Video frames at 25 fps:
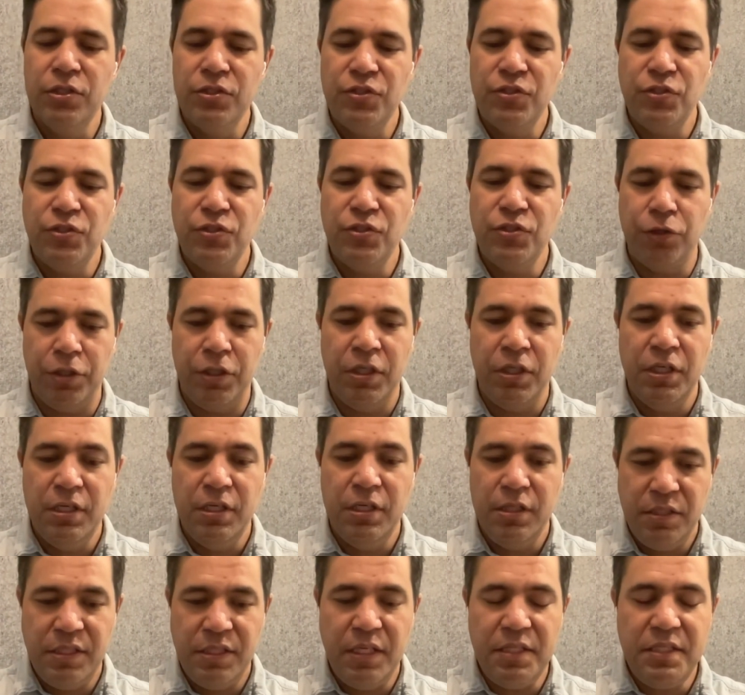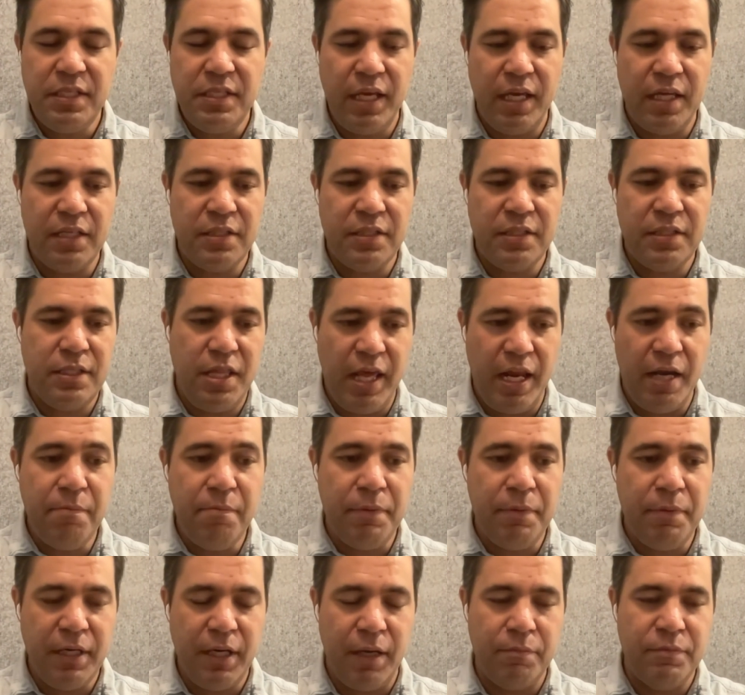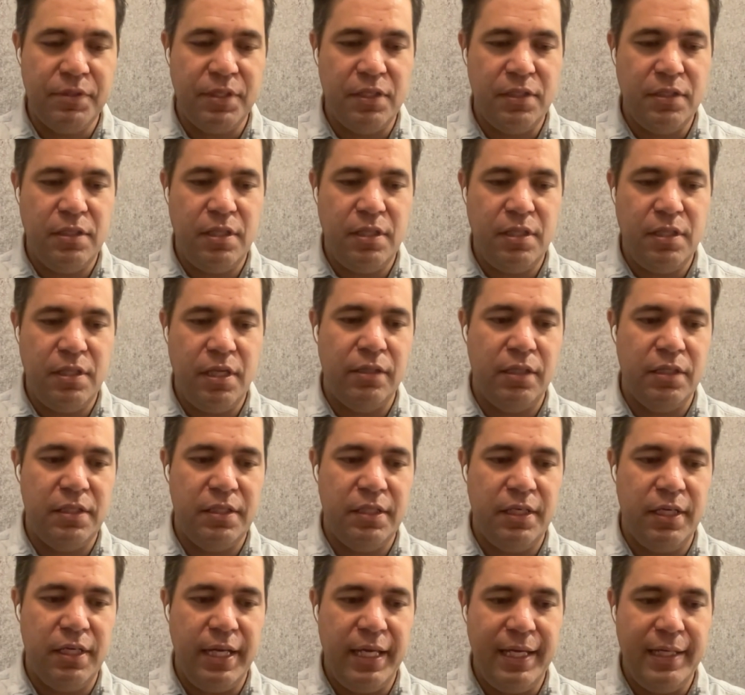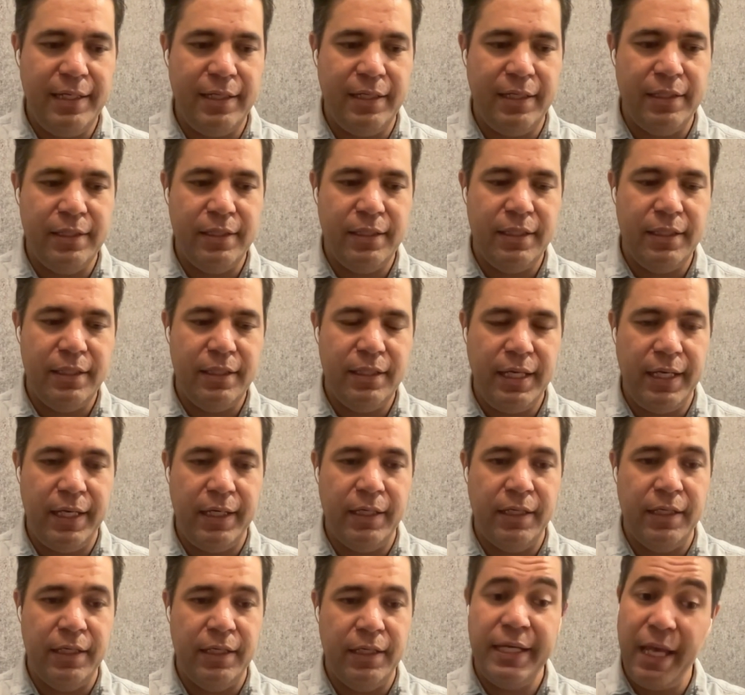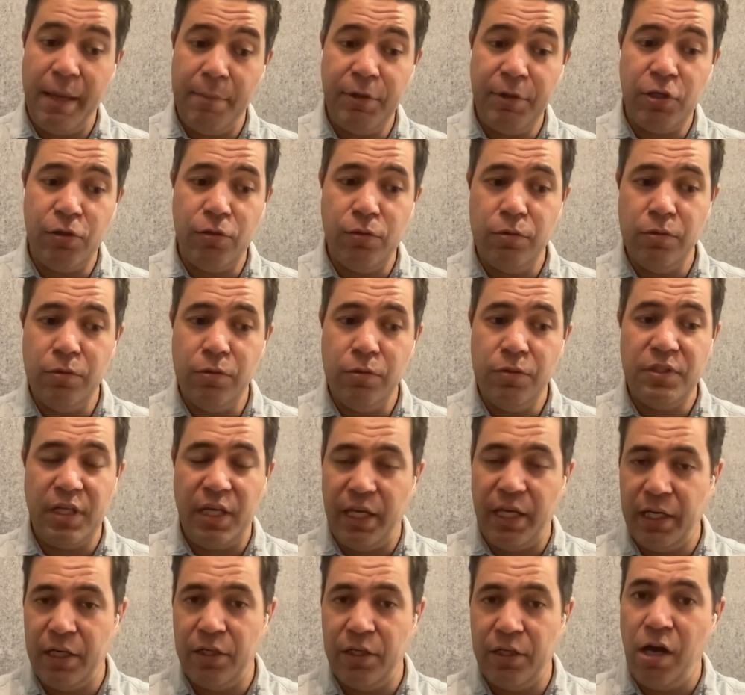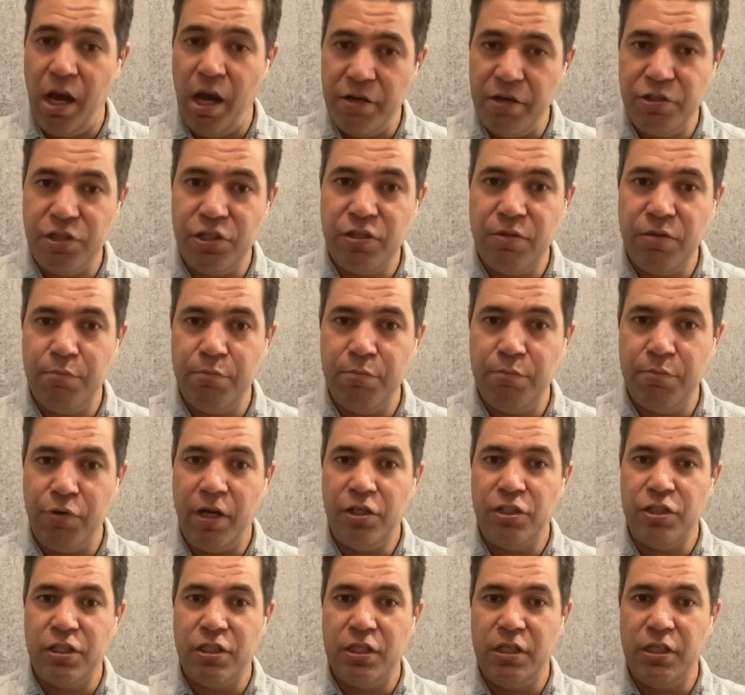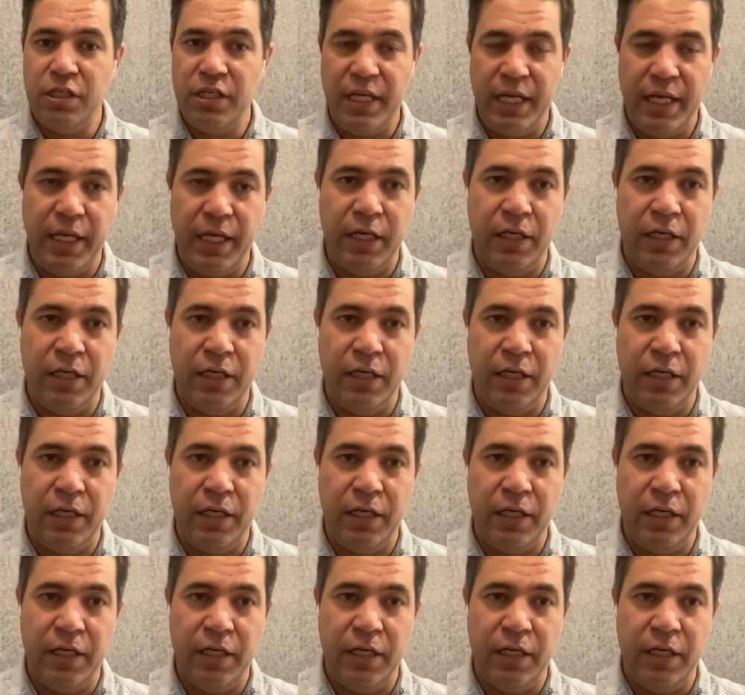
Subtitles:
So CCS then becomes this thing that's needed in chemicals, in hydrogen production,